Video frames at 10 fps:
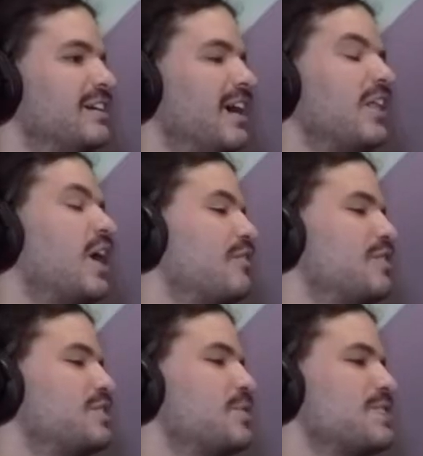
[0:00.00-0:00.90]
a lot of it
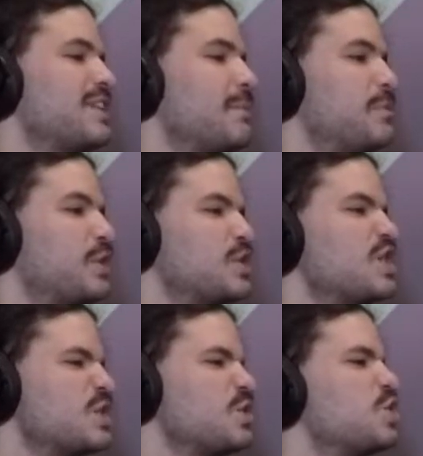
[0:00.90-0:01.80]
too is like them being like
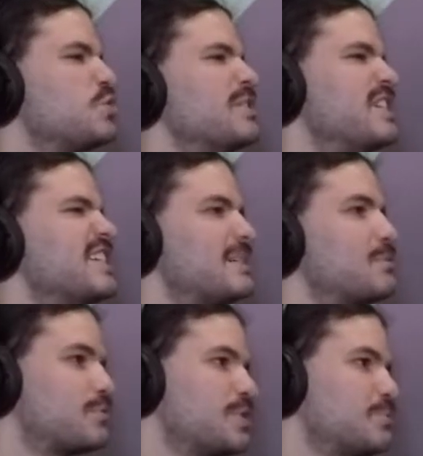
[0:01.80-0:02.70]
I can show my dad I'm a
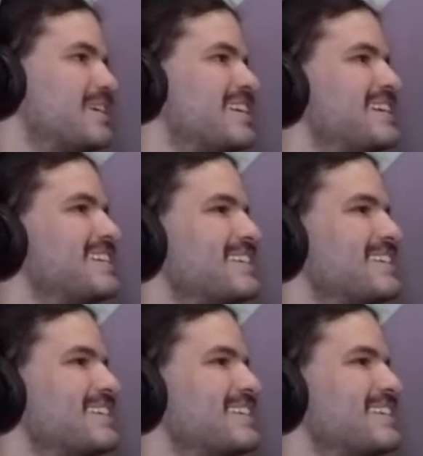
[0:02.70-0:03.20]
real man,